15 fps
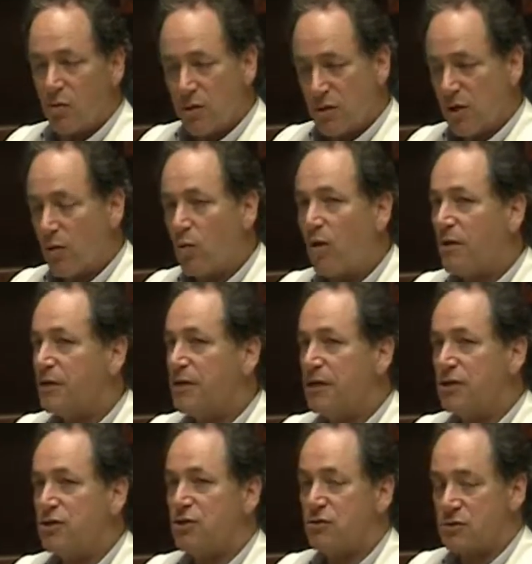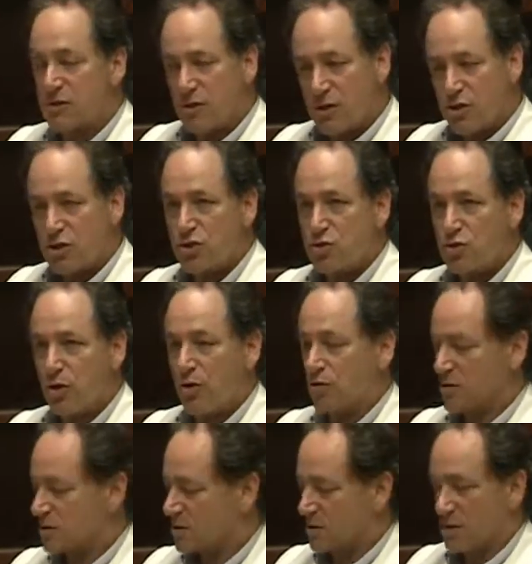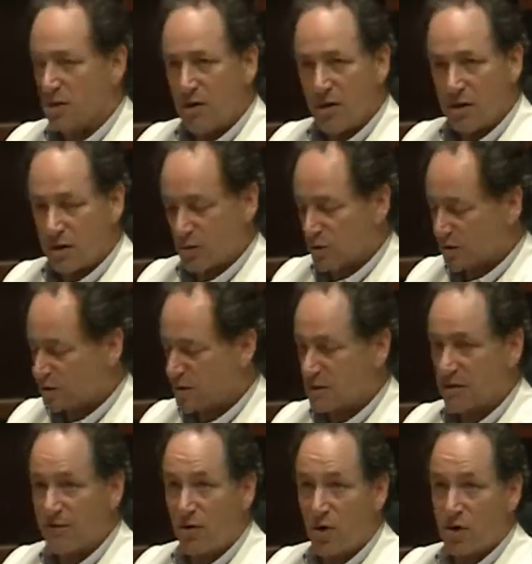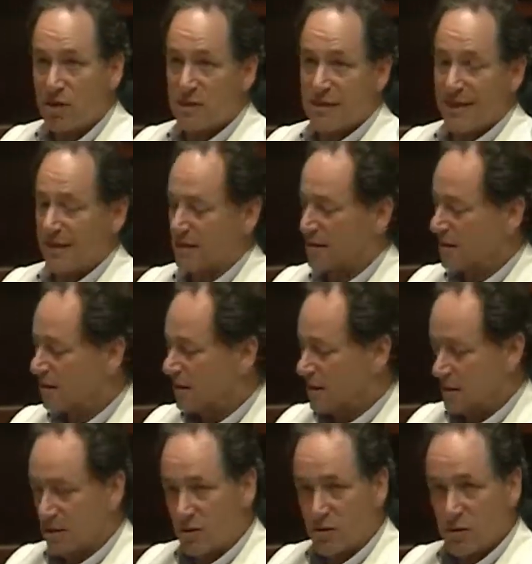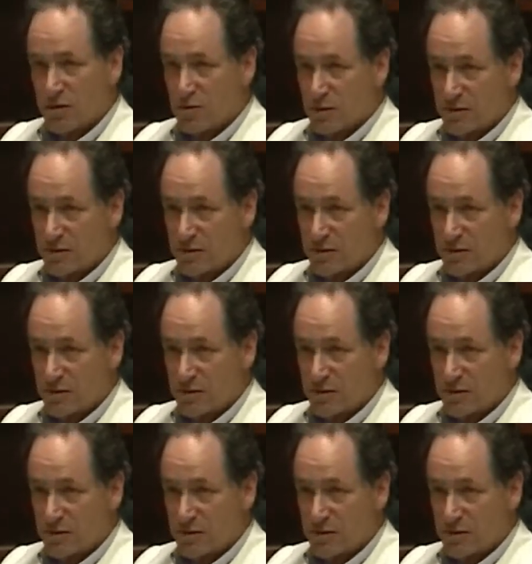We know all the issues: strokes, increased risk of heart attack, increased